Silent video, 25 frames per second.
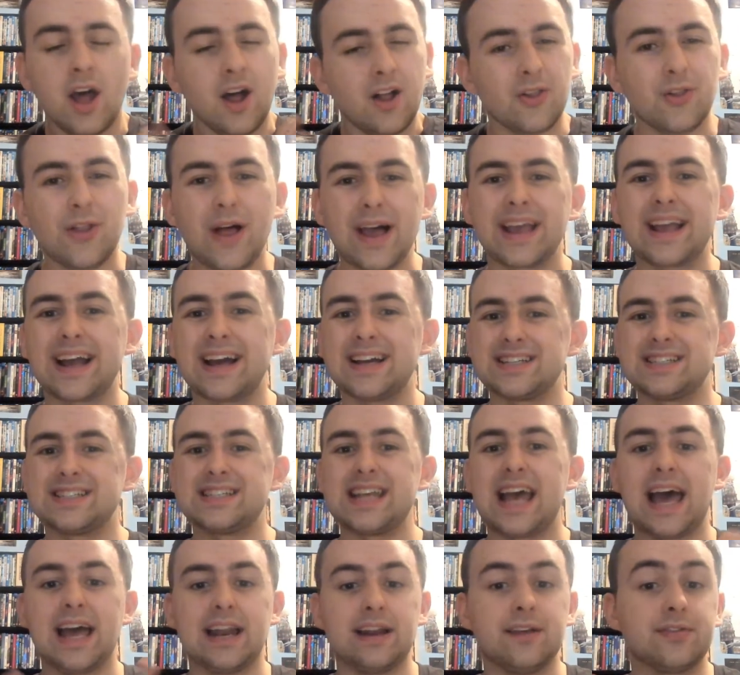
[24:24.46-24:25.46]
Like I
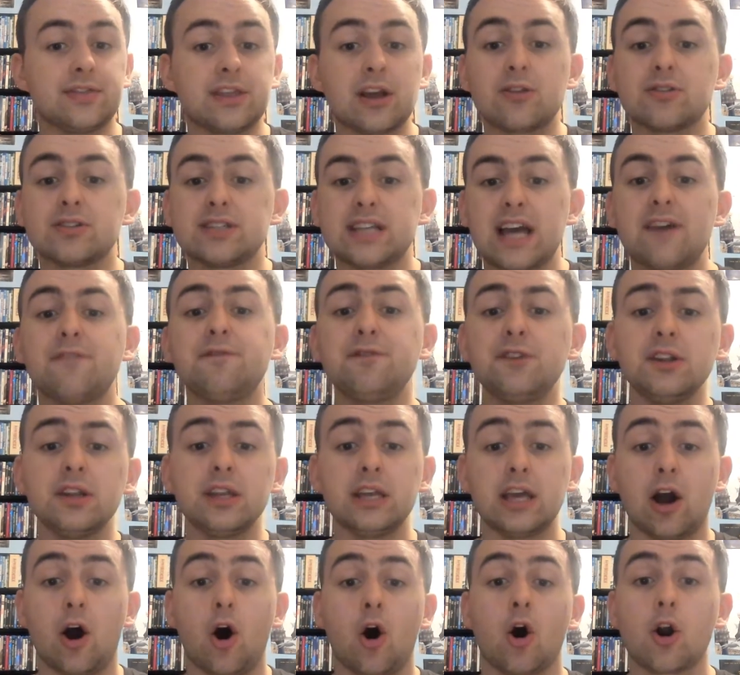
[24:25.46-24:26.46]
said, there
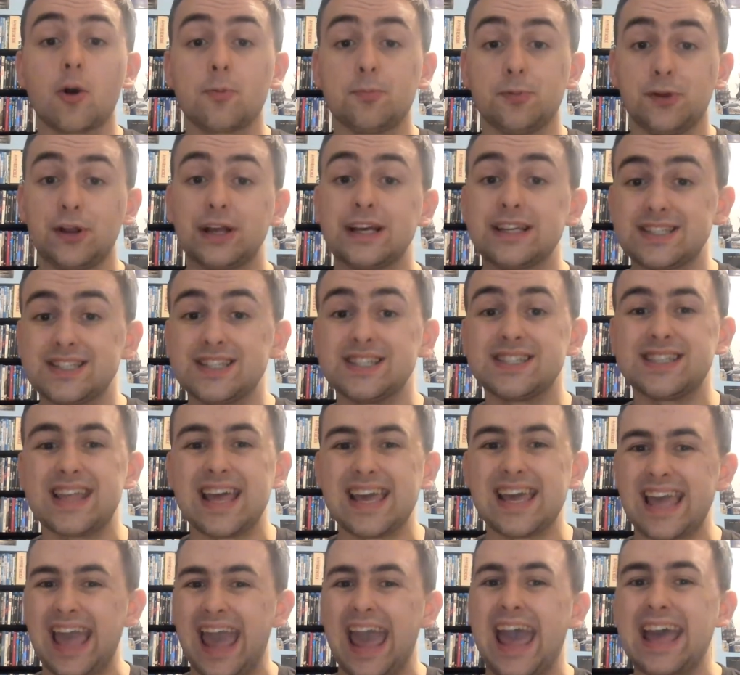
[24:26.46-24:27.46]
definitely are places
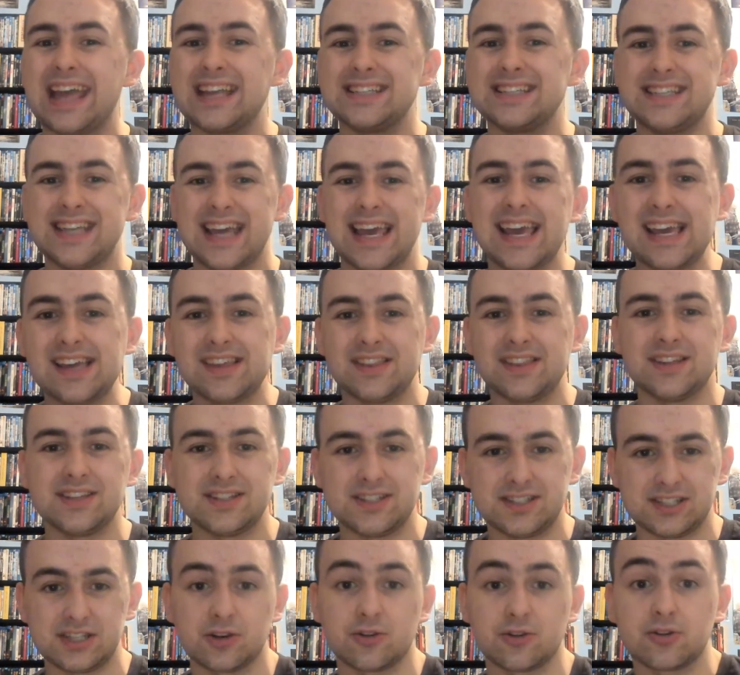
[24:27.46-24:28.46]
they can take this
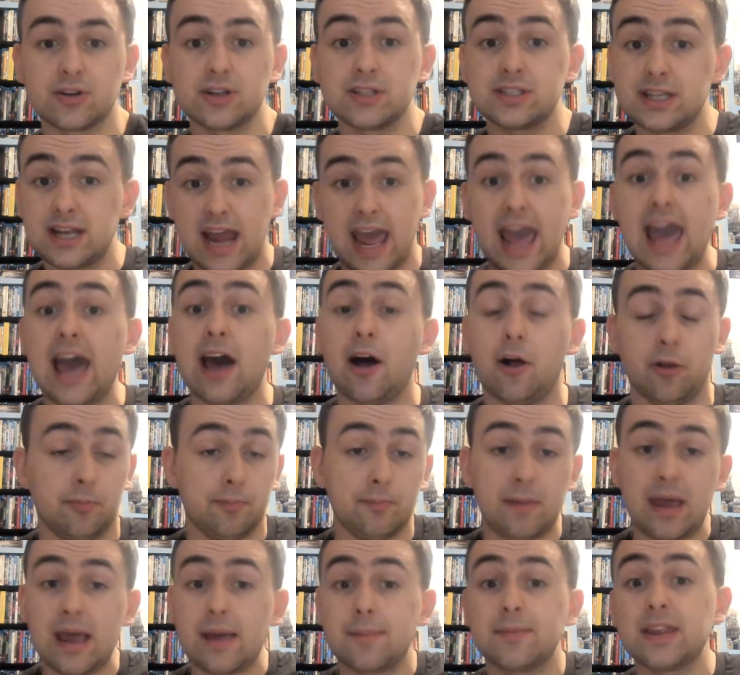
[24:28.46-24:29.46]
series, and hell,
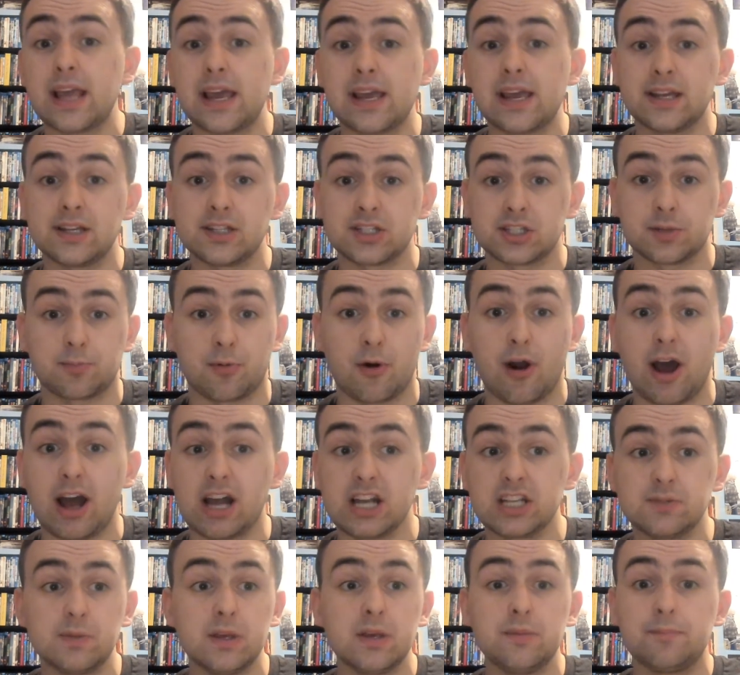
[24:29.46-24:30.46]
maybe they can
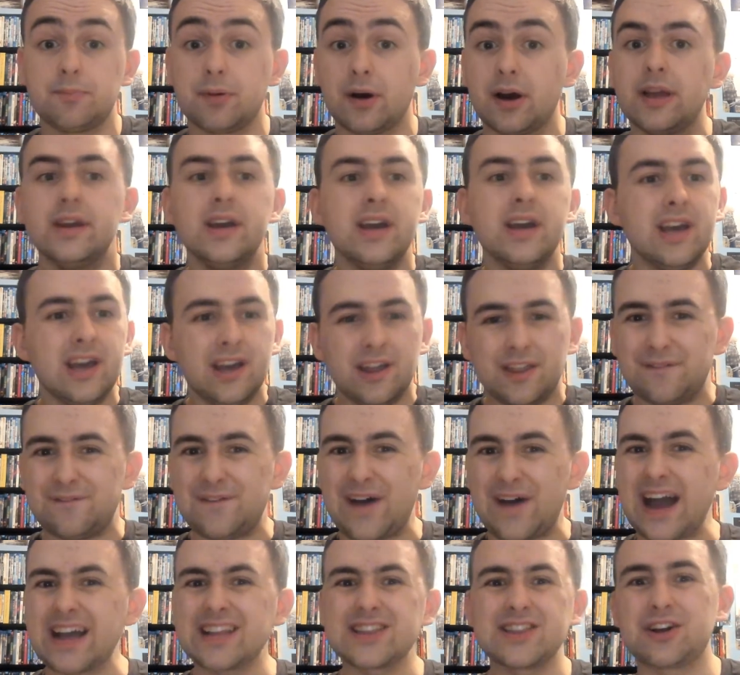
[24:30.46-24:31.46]
surprise me, but the
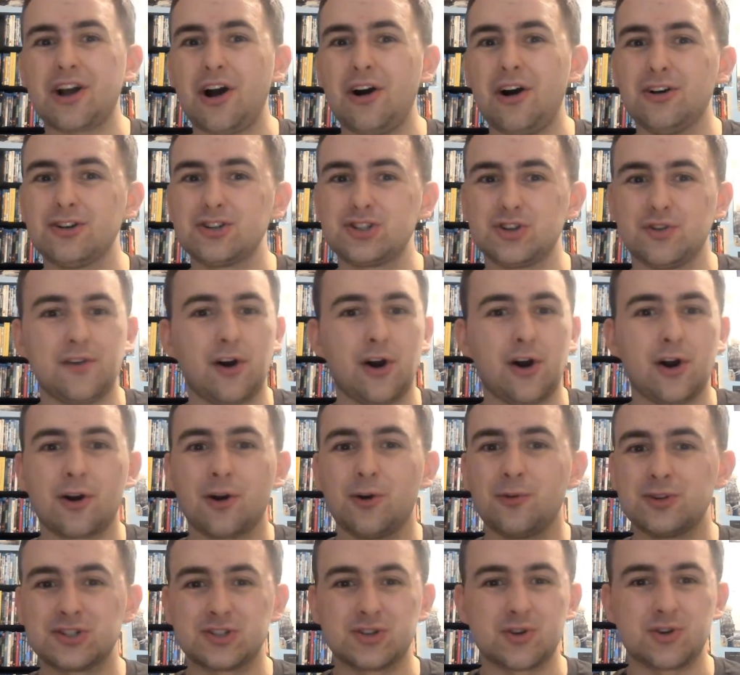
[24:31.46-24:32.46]
fact that Colin
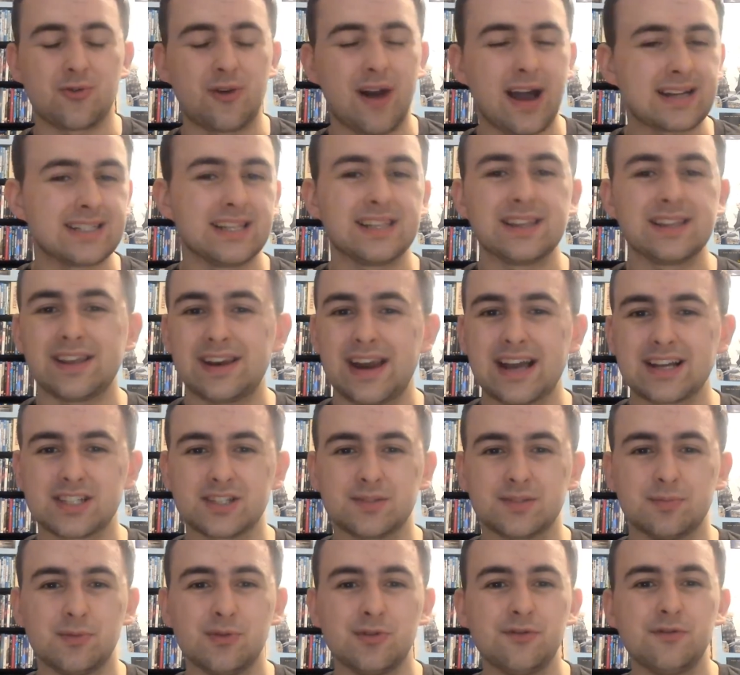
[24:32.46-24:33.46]
Trevorrow is directing the
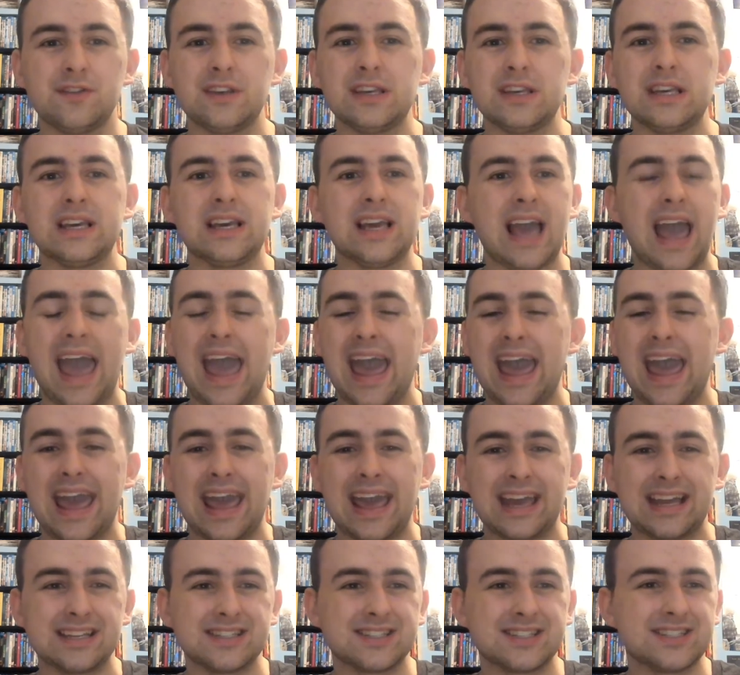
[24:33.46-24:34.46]
next movie,
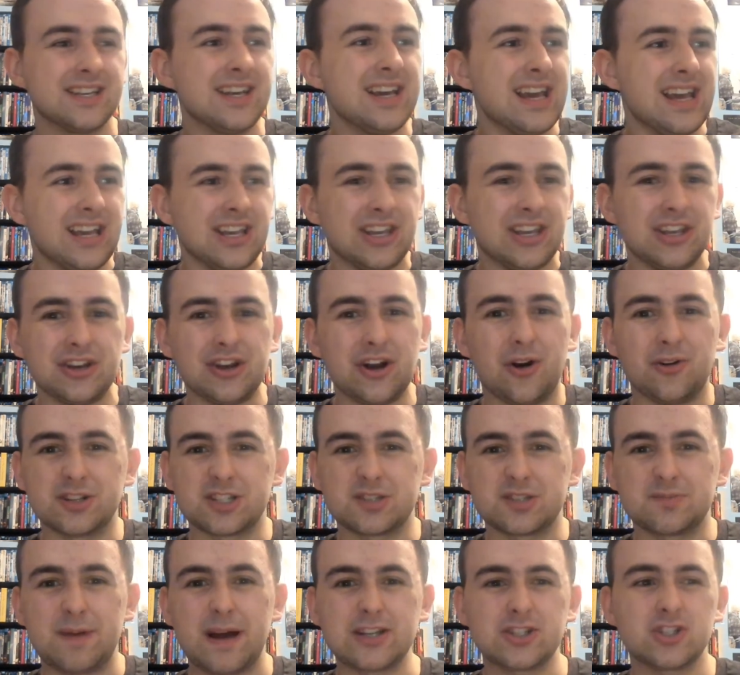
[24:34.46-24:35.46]
and, you know,
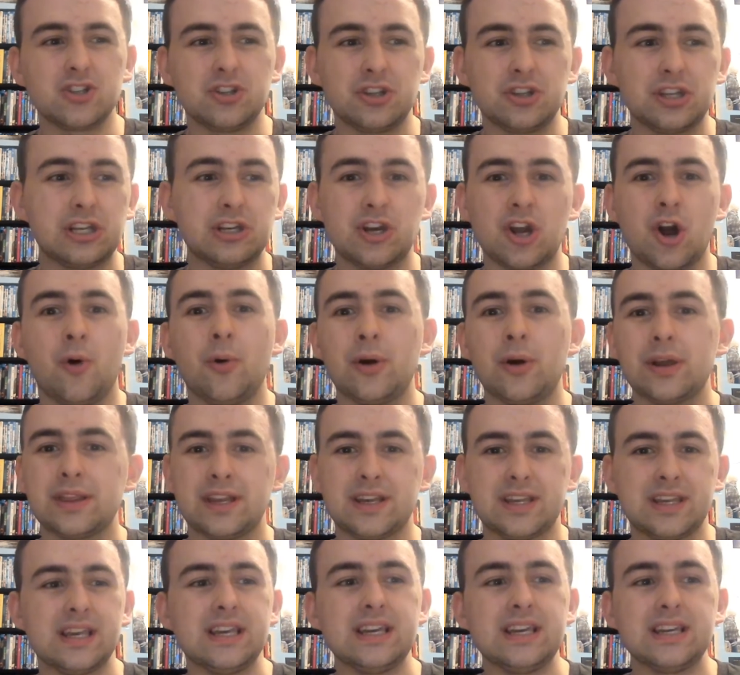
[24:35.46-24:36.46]
especially knowing
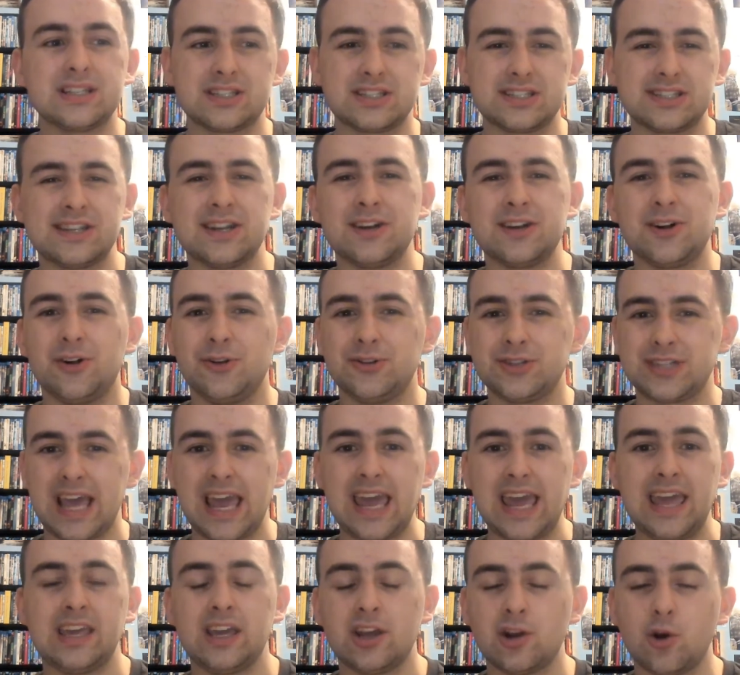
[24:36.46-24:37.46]
that he is still
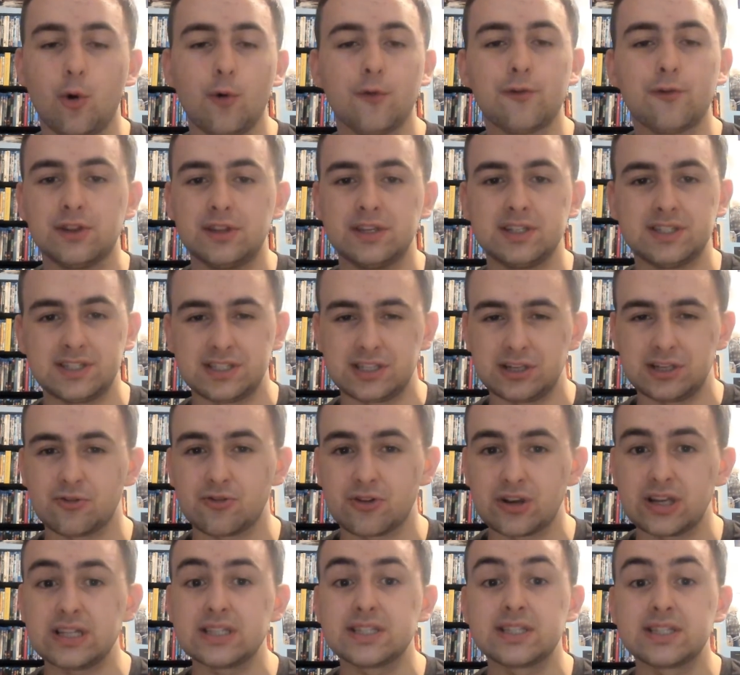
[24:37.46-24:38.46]
taking over this
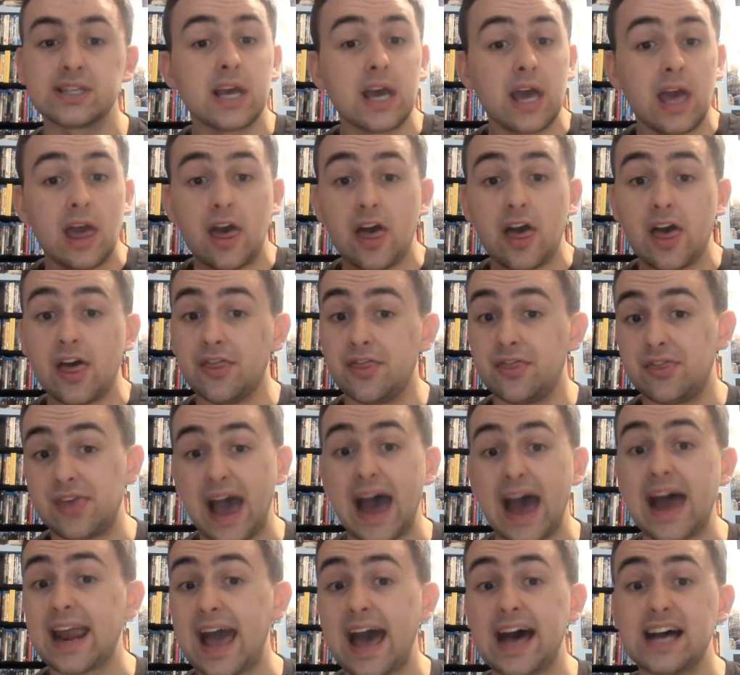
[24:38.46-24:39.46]
series,
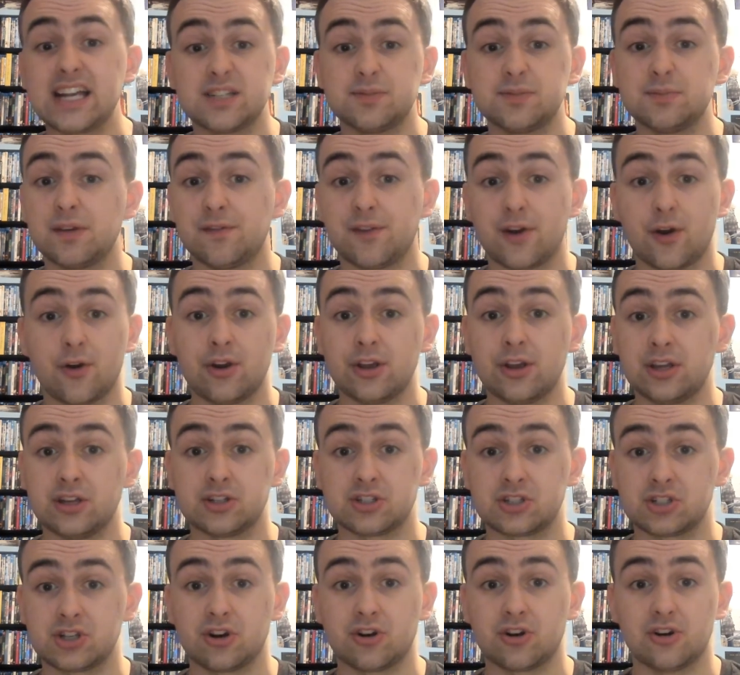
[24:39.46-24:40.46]
that has me very
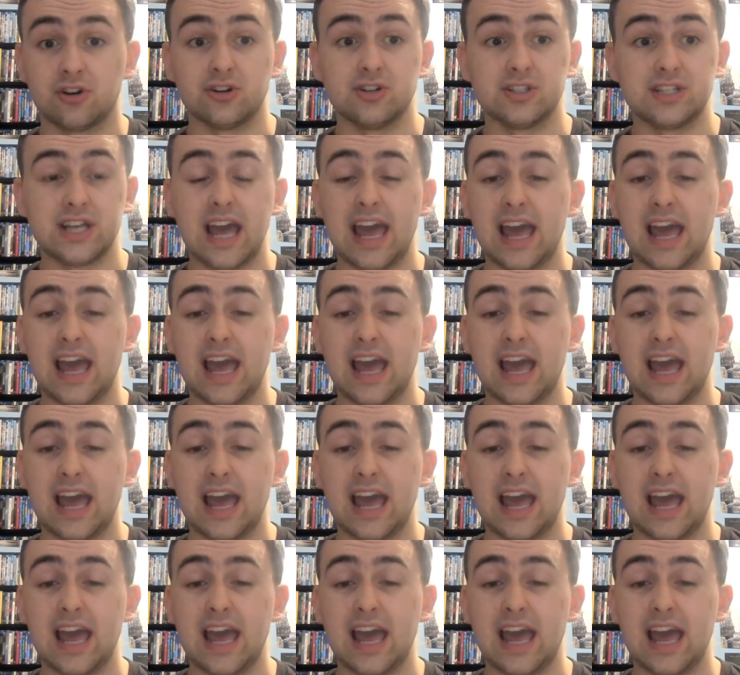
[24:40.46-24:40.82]
concerned.